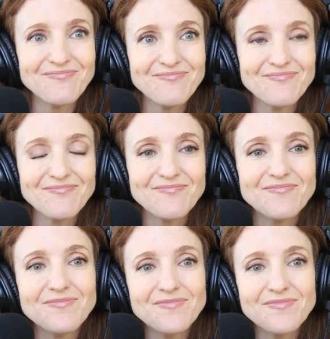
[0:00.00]

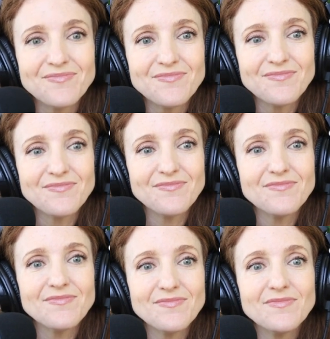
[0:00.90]

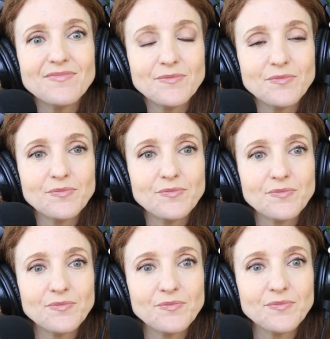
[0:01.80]

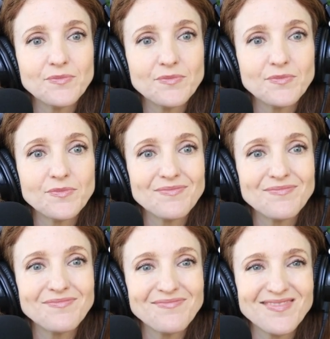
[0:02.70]

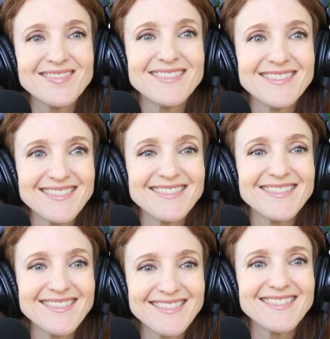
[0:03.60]

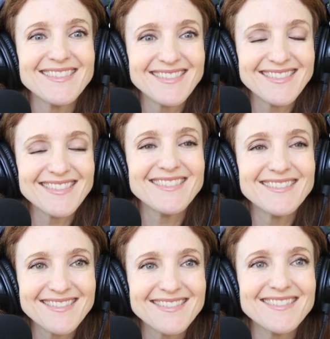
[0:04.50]

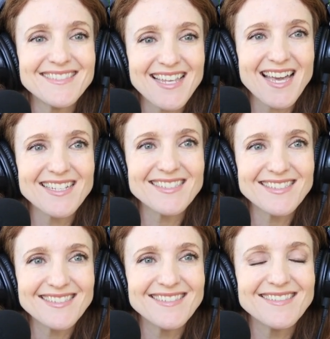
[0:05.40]
[no speech]